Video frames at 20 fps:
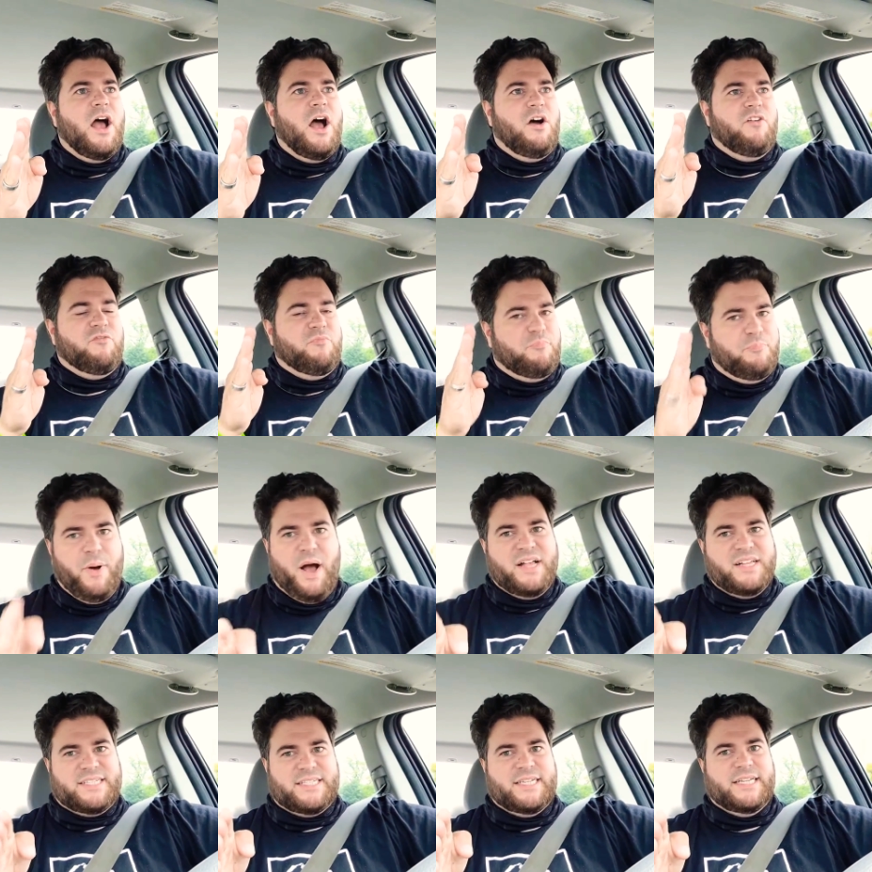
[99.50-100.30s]
of
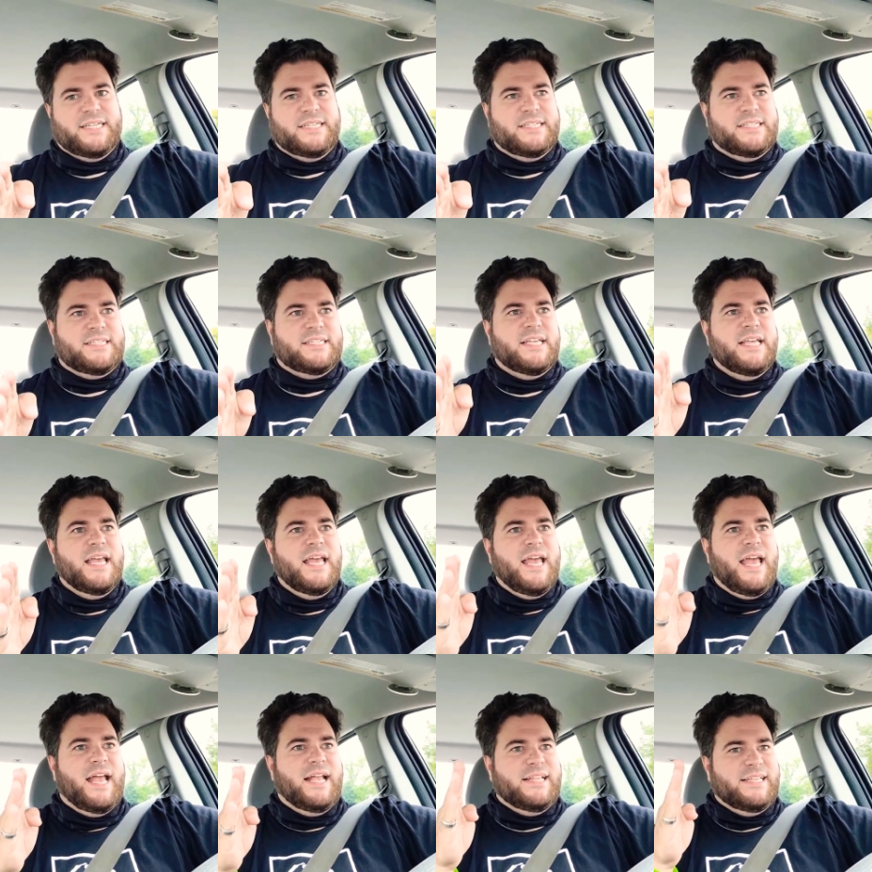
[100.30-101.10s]
buses
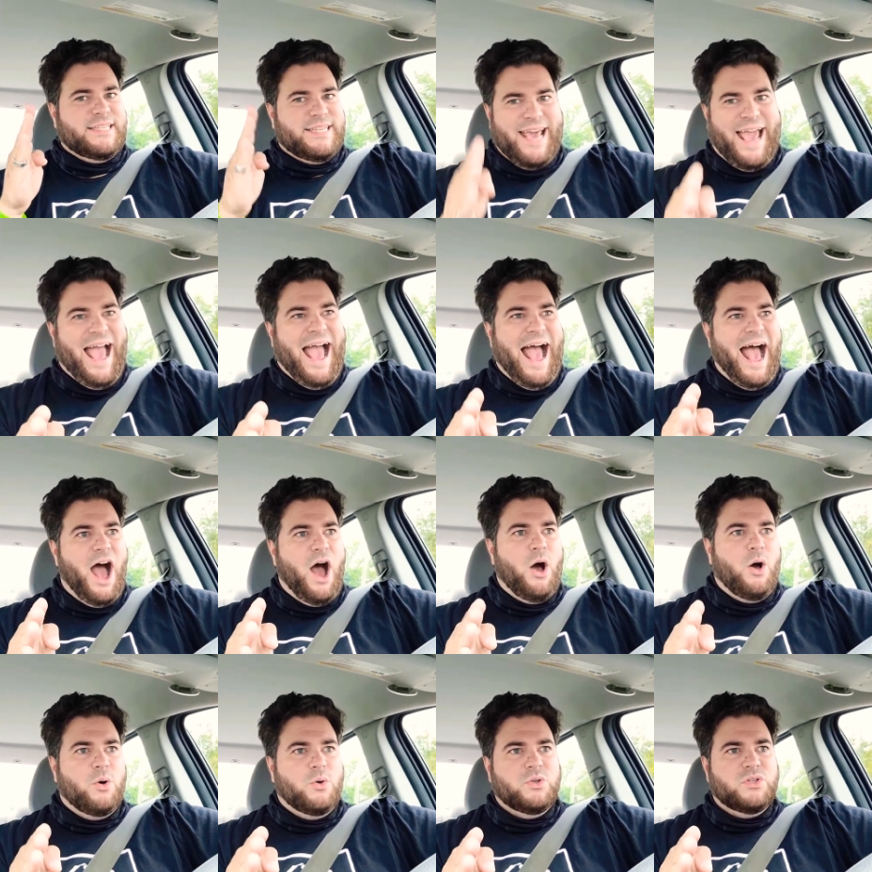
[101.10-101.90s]
and
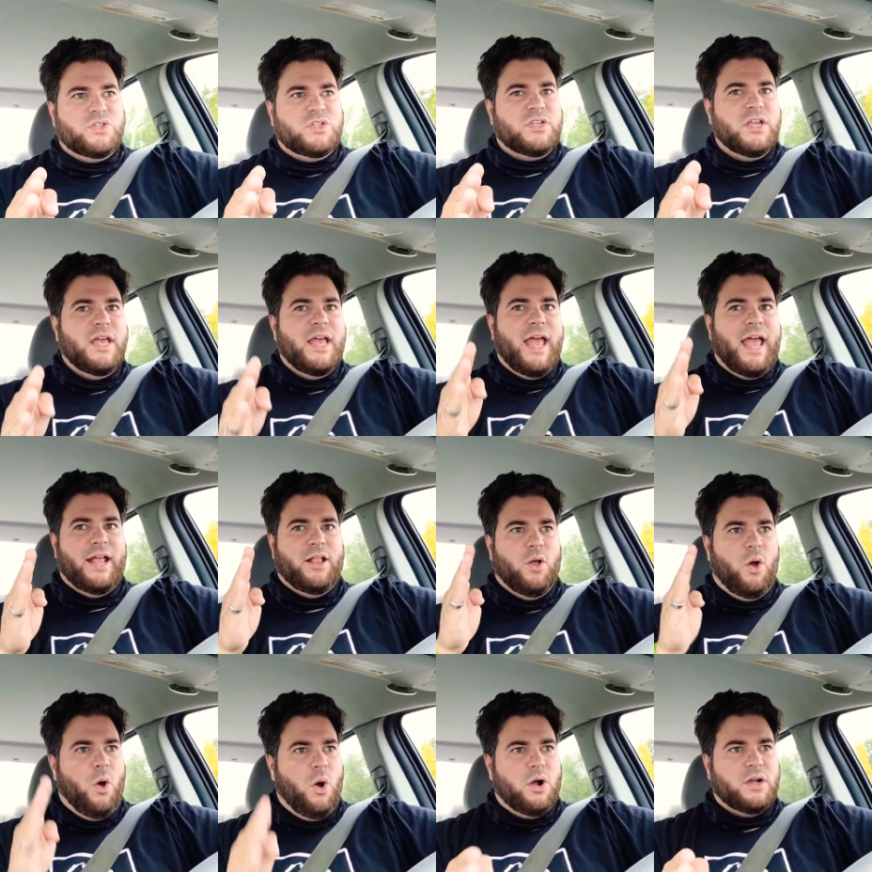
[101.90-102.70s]
cows and
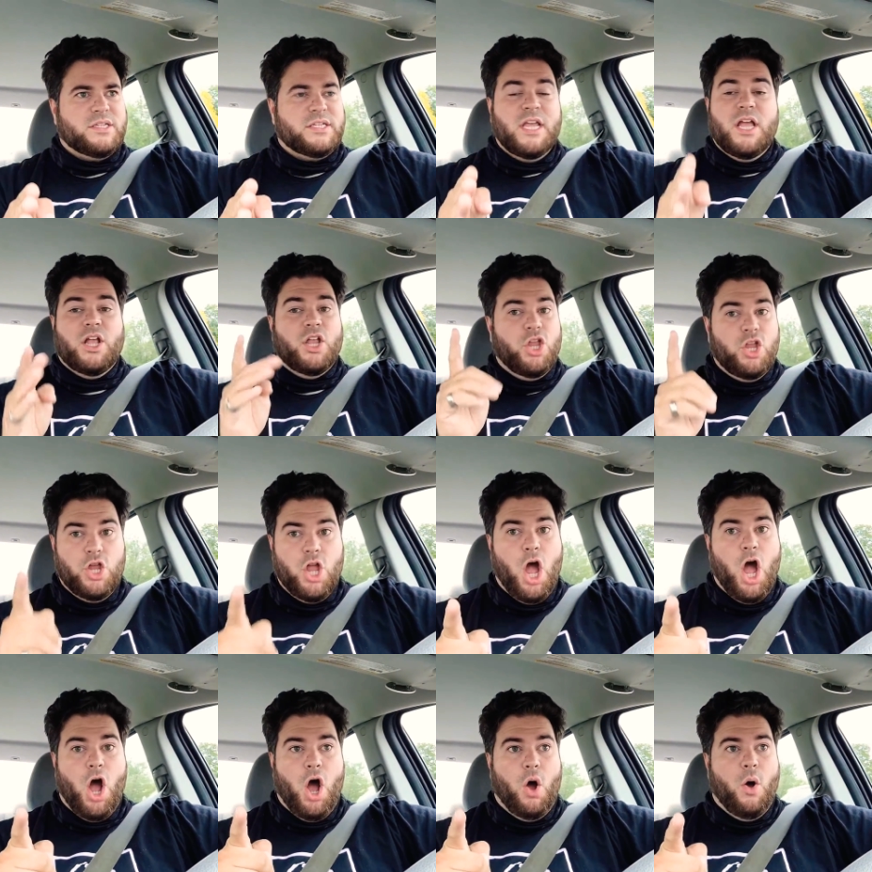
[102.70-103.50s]
horse.
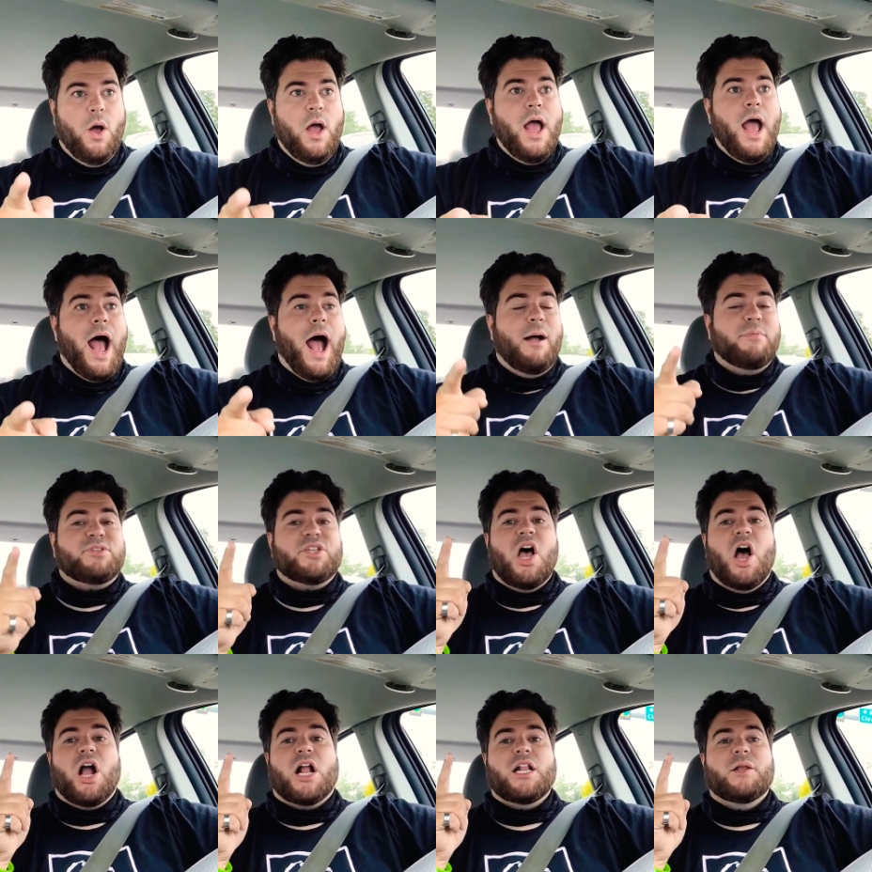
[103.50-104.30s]
No. I'm
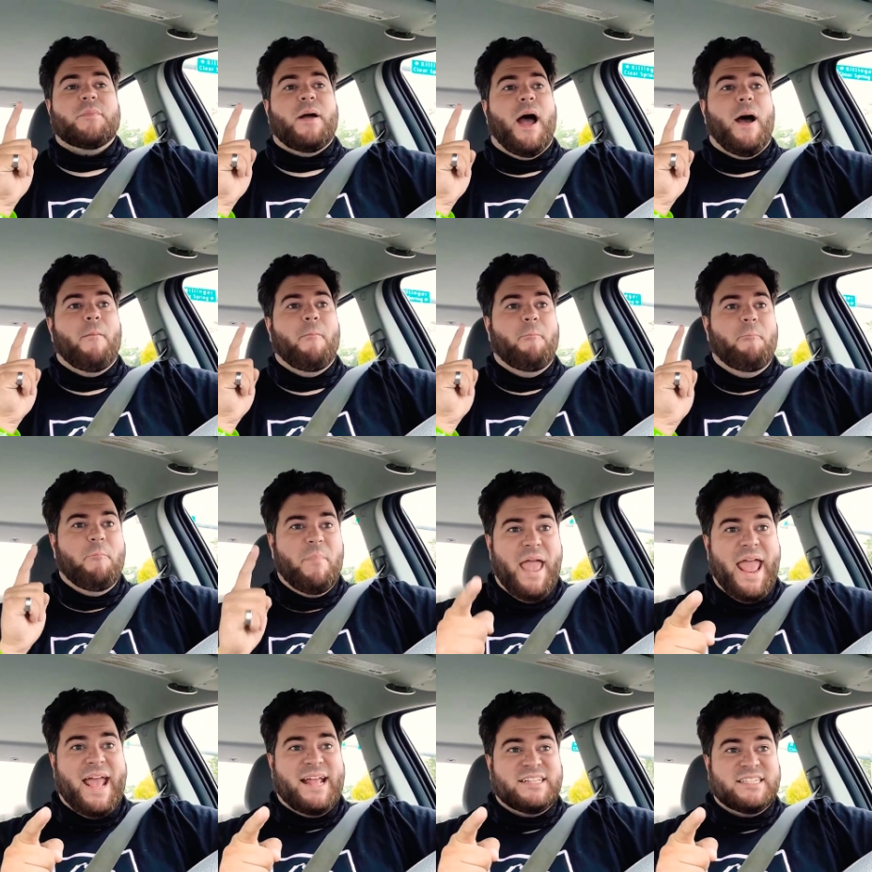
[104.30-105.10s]
talking about
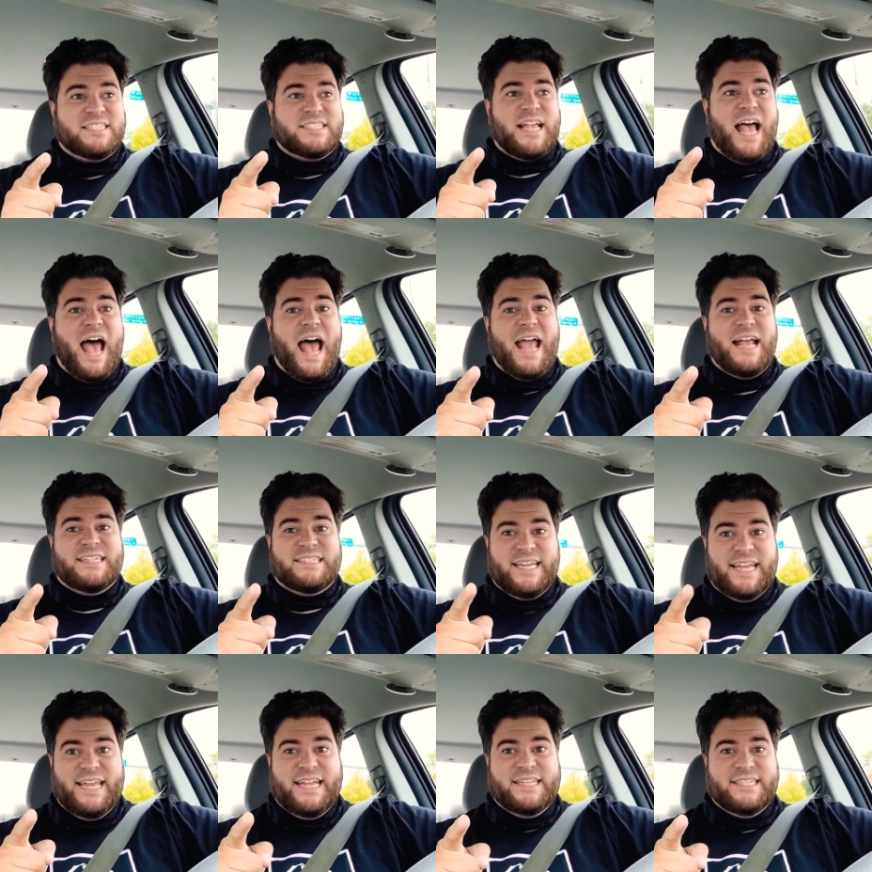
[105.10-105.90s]

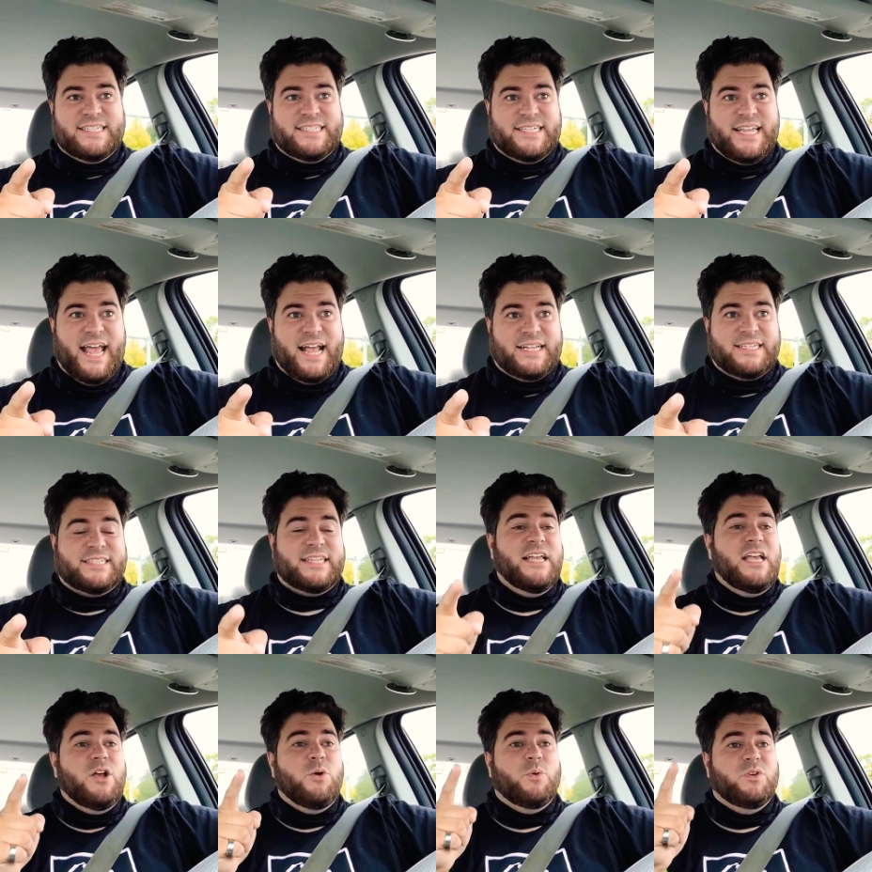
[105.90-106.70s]
man-sized insects
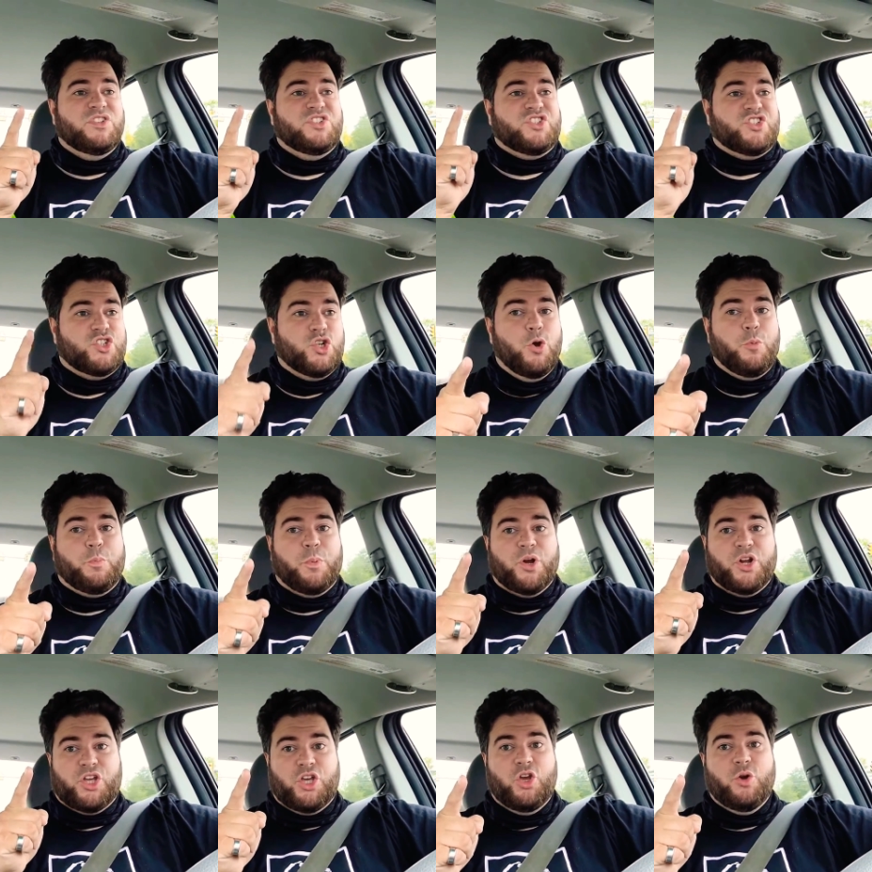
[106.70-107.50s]
with
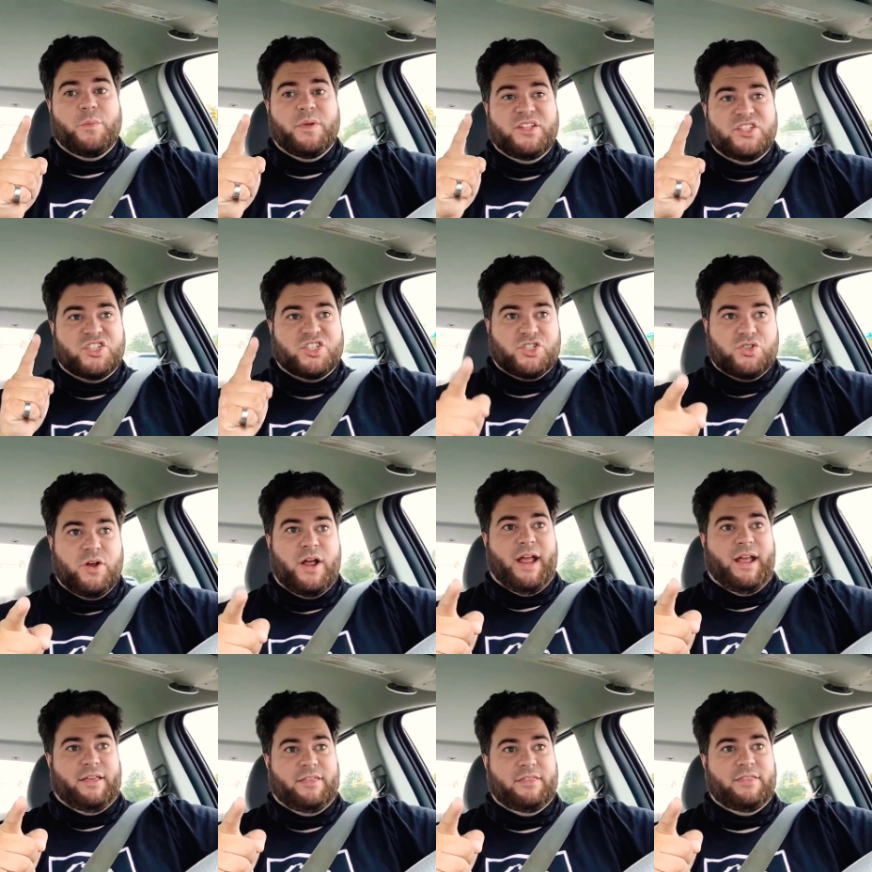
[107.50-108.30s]
superhuman
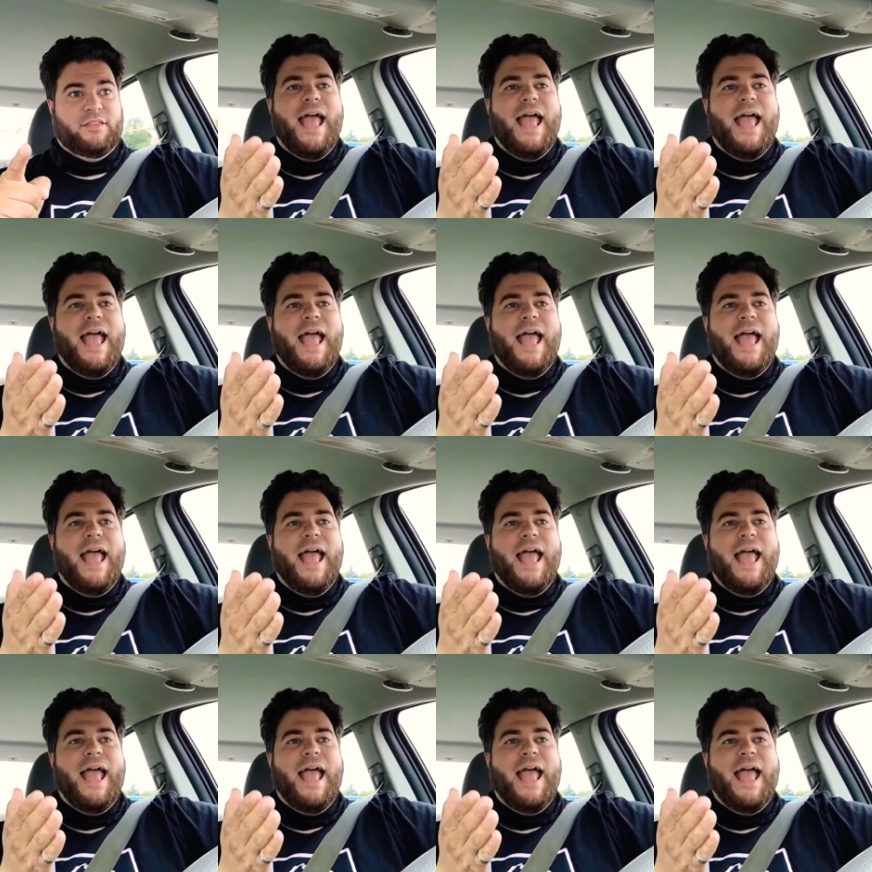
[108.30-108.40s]
strength.